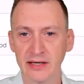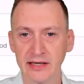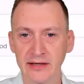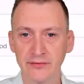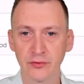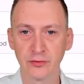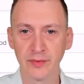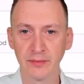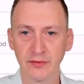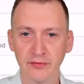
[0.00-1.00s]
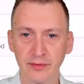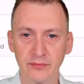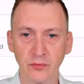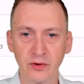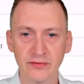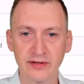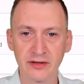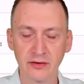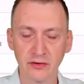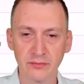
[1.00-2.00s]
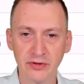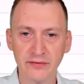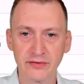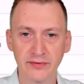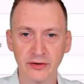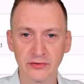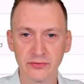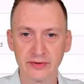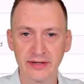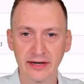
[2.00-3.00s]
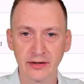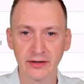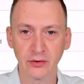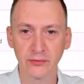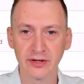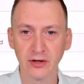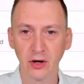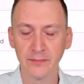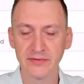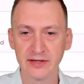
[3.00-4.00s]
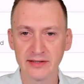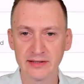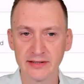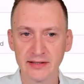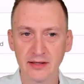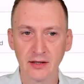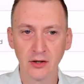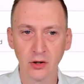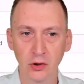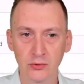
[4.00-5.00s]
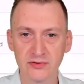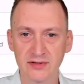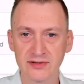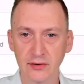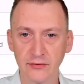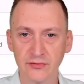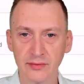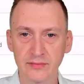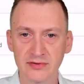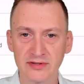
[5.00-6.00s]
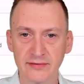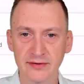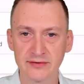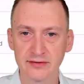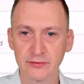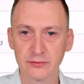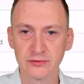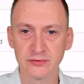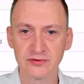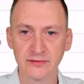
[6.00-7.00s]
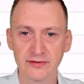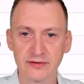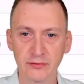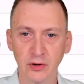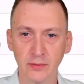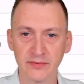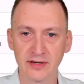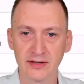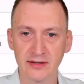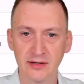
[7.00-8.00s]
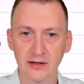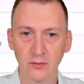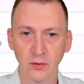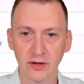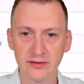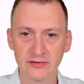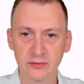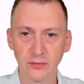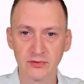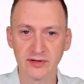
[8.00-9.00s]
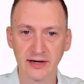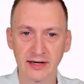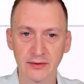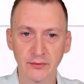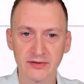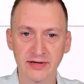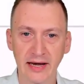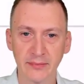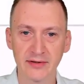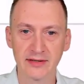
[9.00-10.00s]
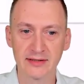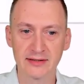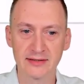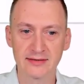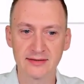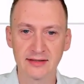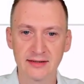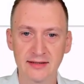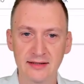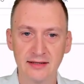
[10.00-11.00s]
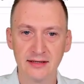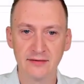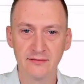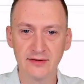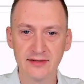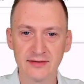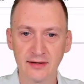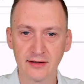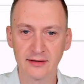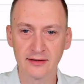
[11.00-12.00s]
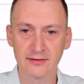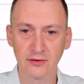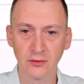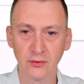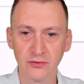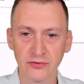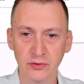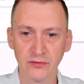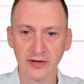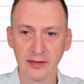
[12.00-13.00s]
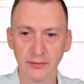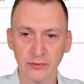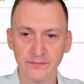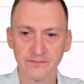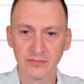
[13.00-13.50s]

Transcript: if you remember from one of the previous videos, we uh, already updated the host itself from 7.0 to 7.0 update 1. So most likely what's happened here is that the vCenter is also available.